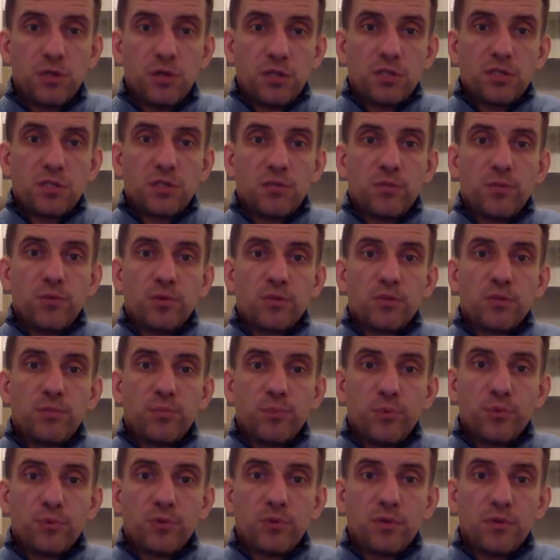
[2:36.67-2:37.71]
It's the most
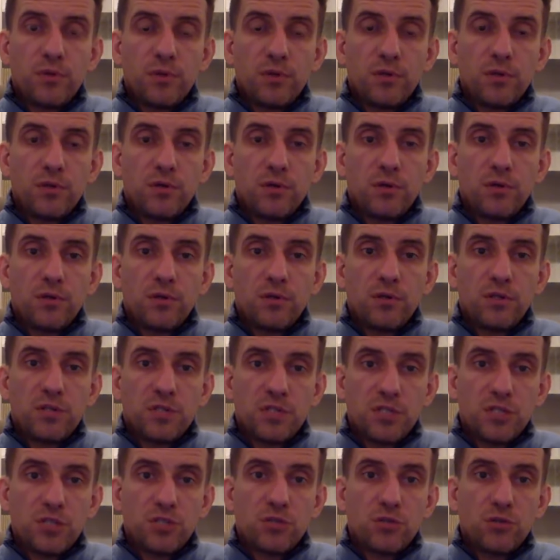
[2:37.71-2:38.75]
important
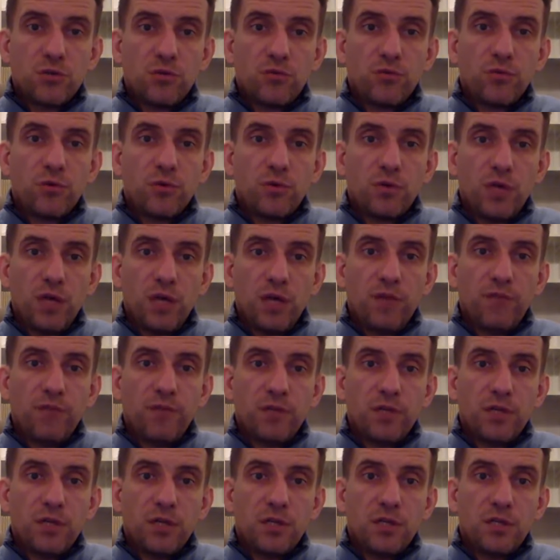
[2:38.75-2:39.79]
decision of your life,
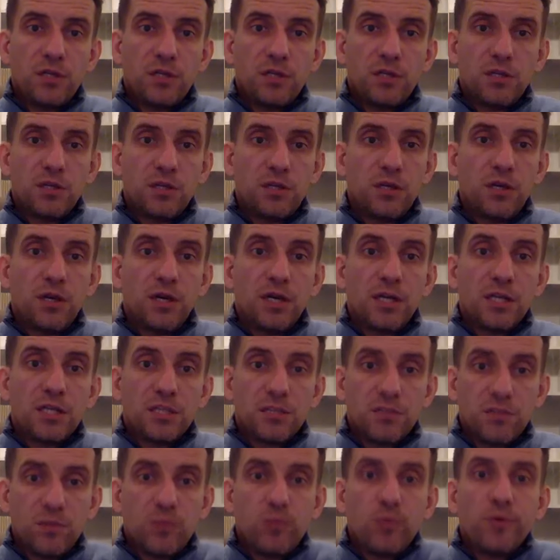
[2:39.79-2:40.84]
and it's
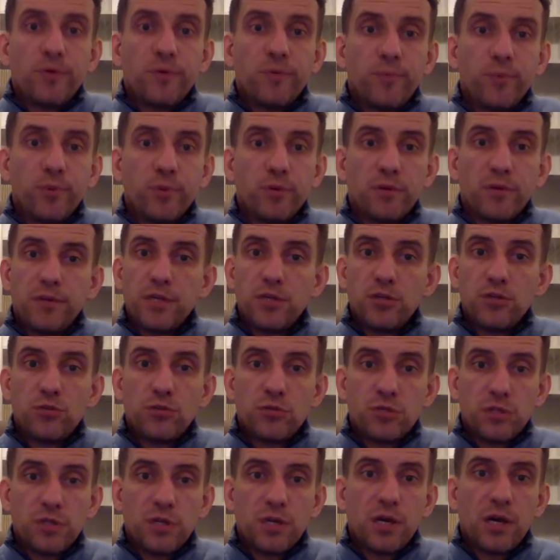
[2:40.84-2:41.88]
even more important than
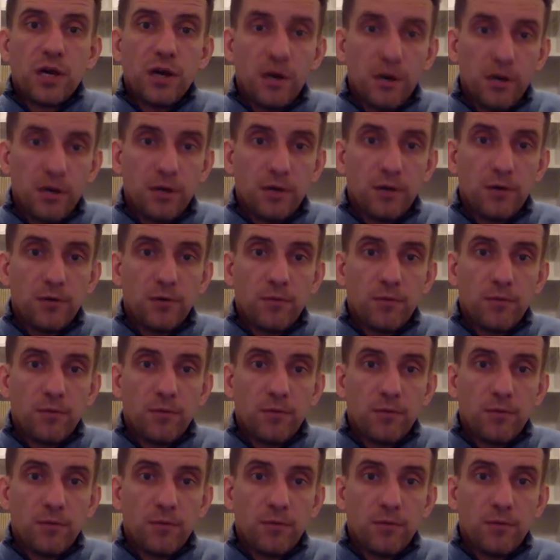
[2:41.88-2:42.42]
choosing a car.